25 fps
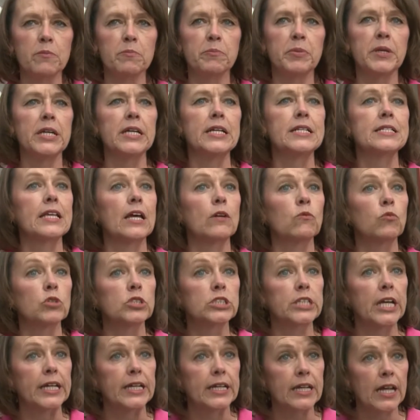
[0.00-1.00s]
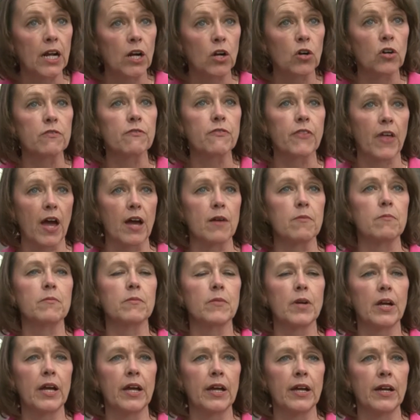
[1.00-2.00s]
bees and will take care of them
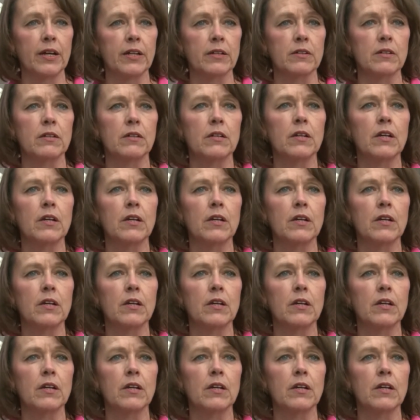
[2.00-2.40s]
and